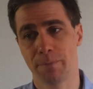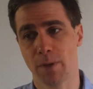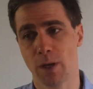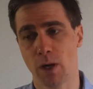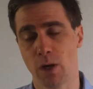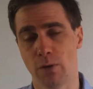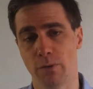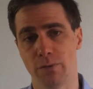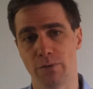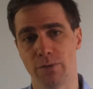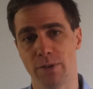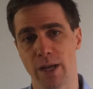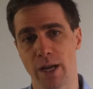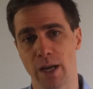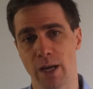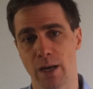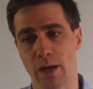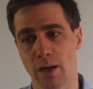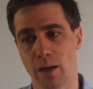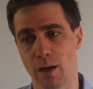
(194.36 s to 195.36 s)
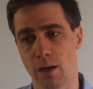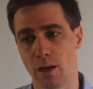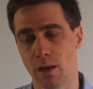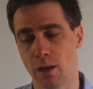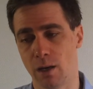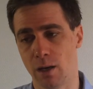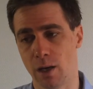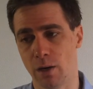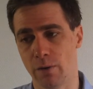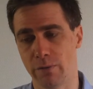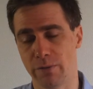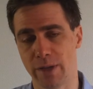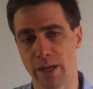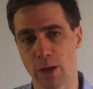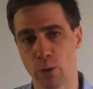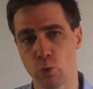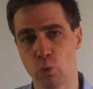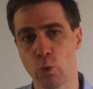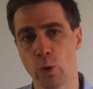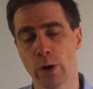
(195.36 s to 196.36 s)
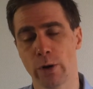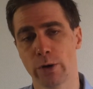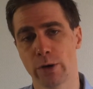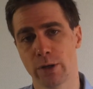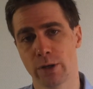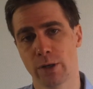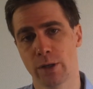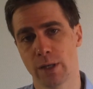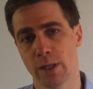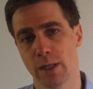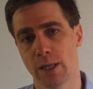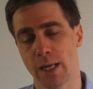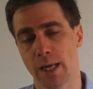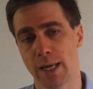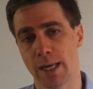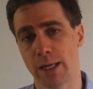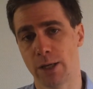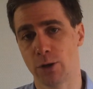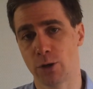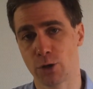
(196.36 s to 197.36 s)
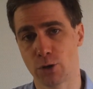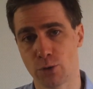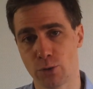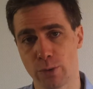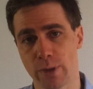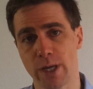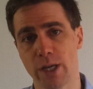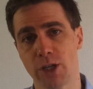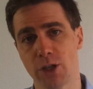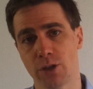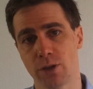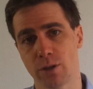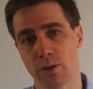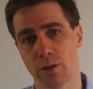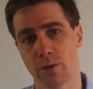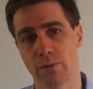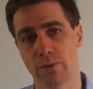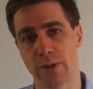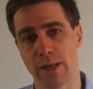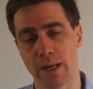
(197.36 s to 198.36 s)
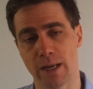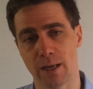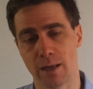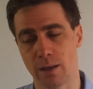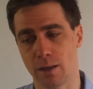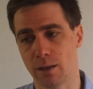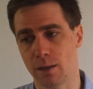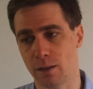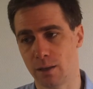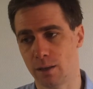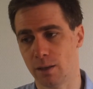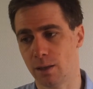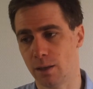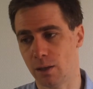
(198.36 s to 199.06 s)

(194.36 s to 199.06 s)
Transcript: of their work and a creation of their